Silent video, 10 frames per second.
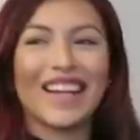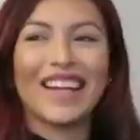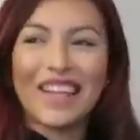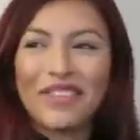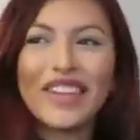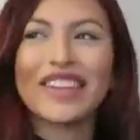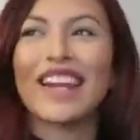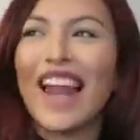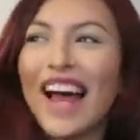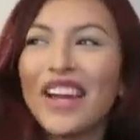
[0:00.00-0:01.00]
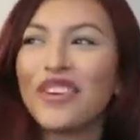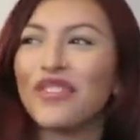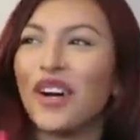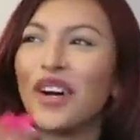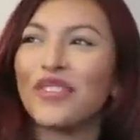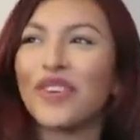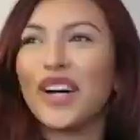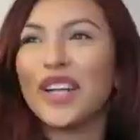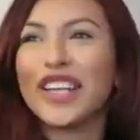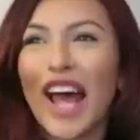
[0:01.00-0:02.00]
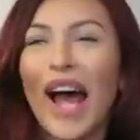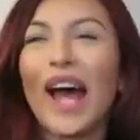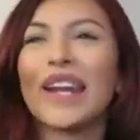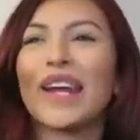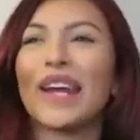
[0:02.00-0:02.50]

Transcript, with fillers: living the life of a dad